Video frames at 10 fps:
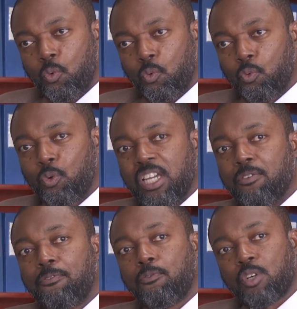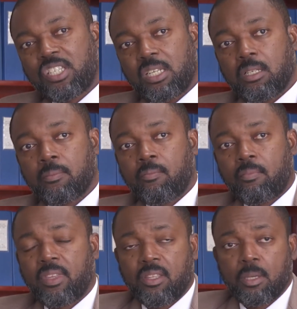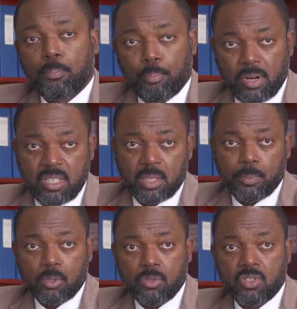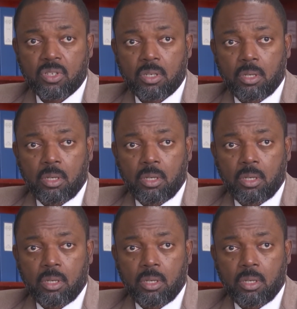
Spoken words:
reinforcing the principles